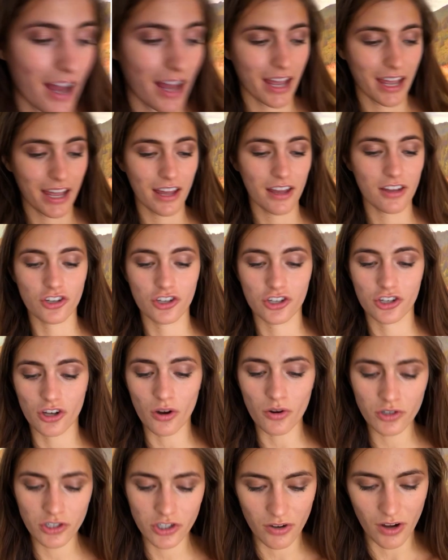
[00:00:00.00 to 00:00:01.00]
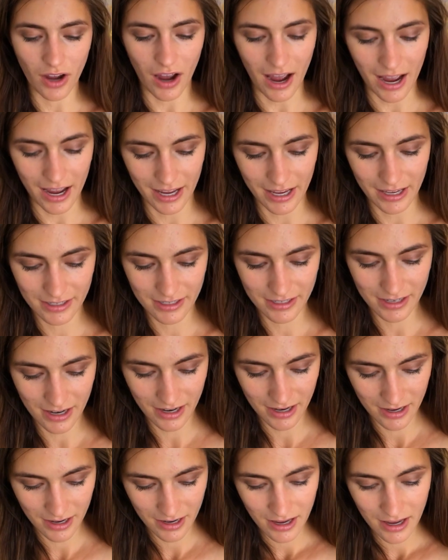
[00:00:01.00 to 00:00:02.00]
I showed you guys
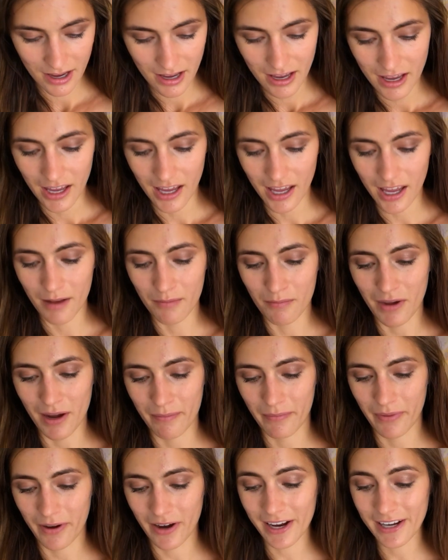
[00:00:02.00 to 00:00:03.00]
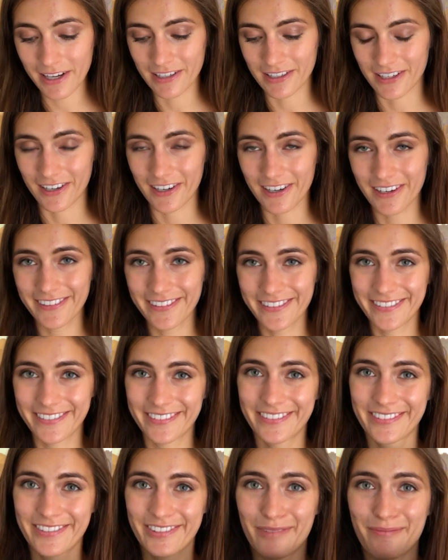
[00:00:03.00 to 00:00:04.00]
in my binder
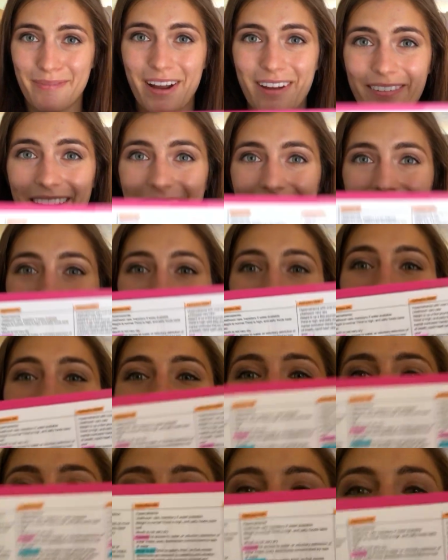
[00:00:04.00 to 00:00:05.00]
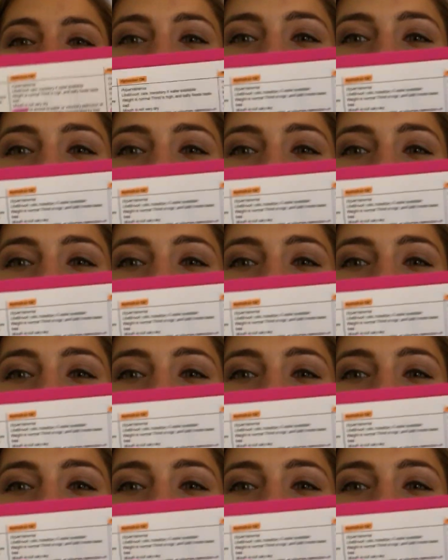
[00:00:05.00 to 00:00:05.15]
for my race.